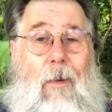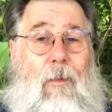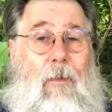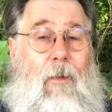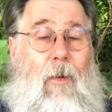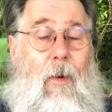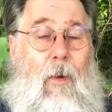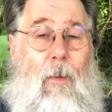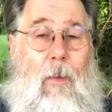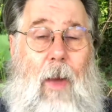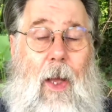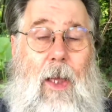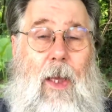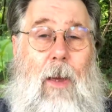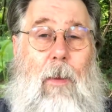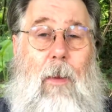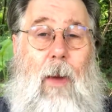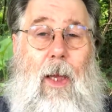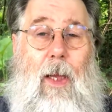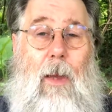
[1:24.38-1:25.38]
For many
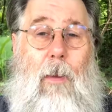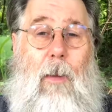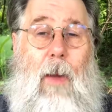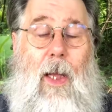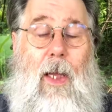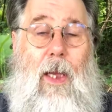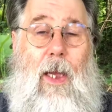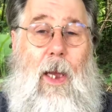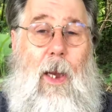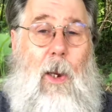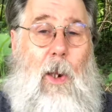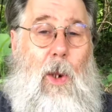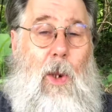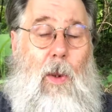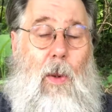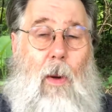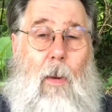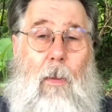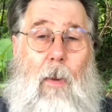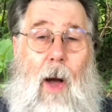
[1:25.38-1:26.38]
years,
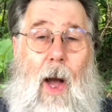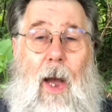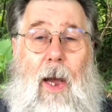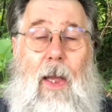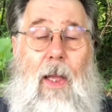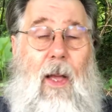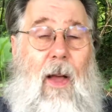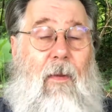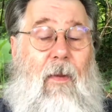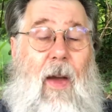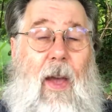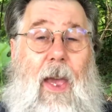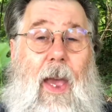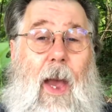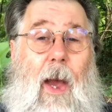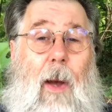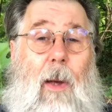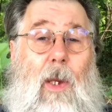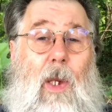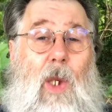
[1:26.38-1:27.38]
for a pocket knife, I
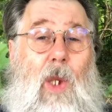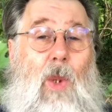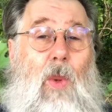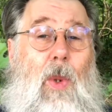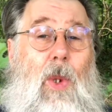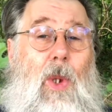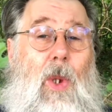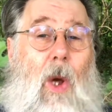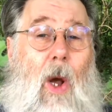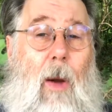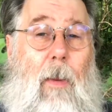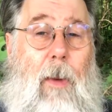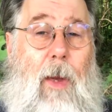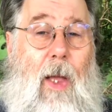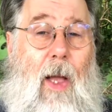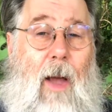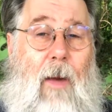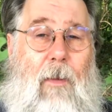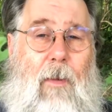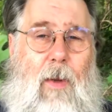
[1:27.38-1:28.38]
carried a Swiss Army
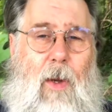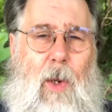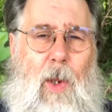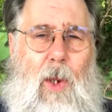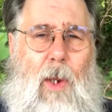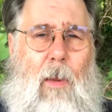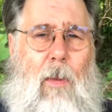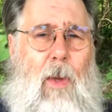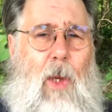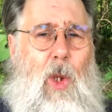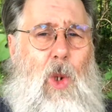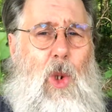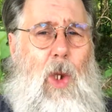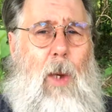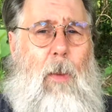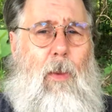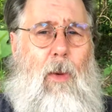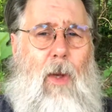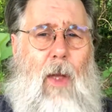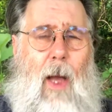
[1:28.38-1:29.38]
knife, and there's some of the
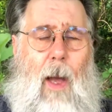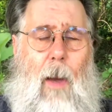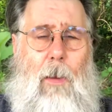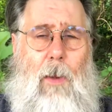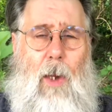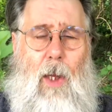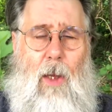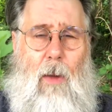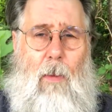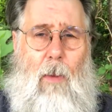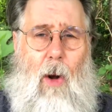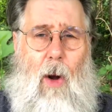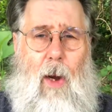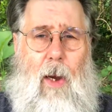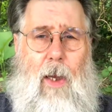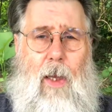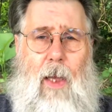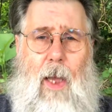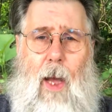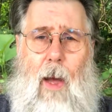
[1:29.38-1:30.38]
cheaper knives on the
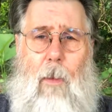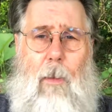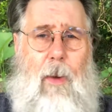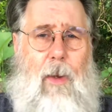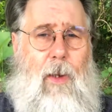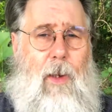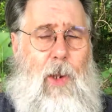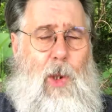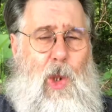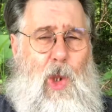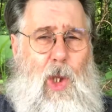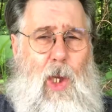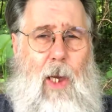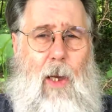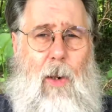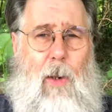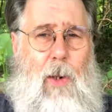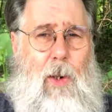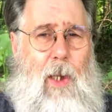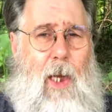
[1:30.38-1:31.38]
market now, but the
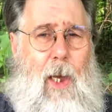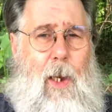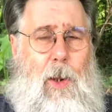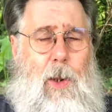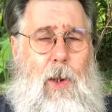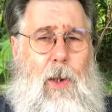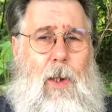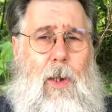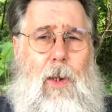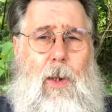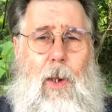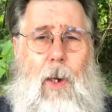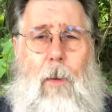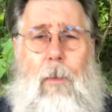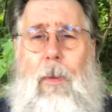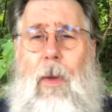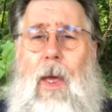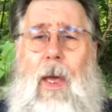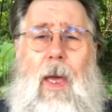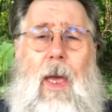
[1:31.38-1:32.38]
steel is excellent. So,
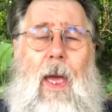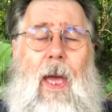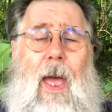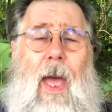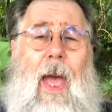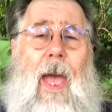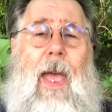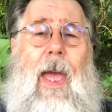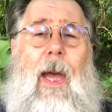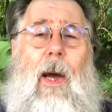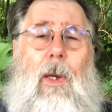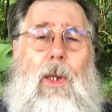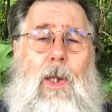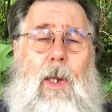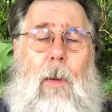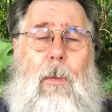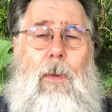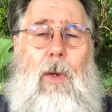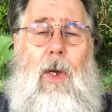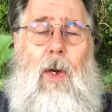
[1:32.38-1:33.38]
anyhow, it's
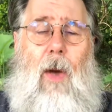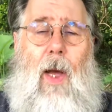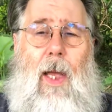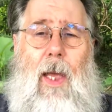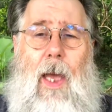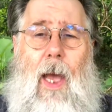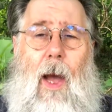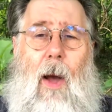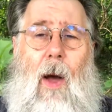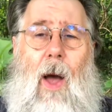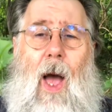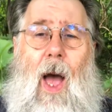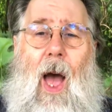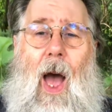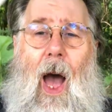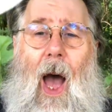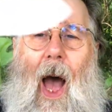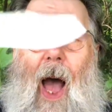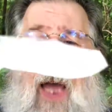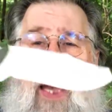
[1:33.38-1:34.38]
up to you. Anyhow,
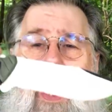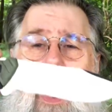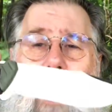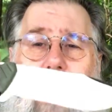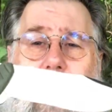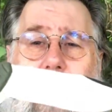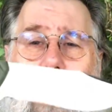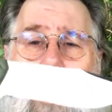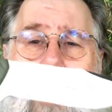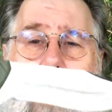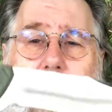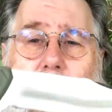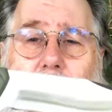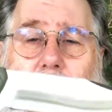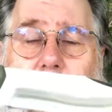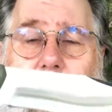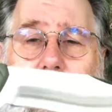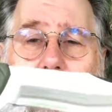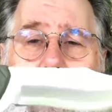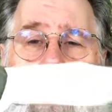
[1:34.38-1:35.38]
I got this
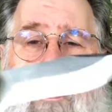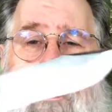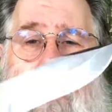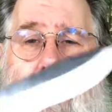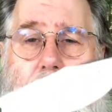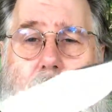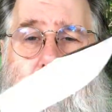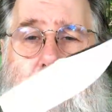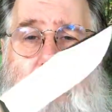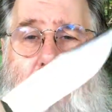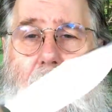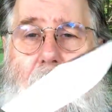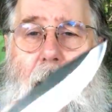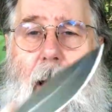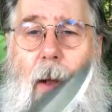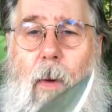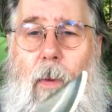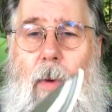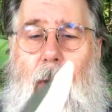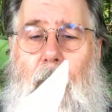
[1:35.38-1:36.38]
knife, and I
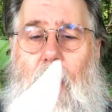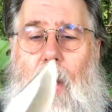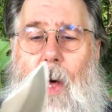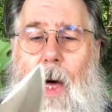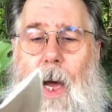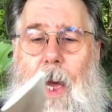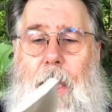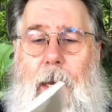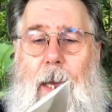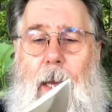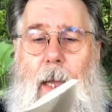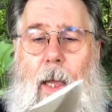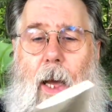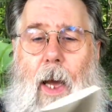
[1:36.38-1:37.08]
really like it.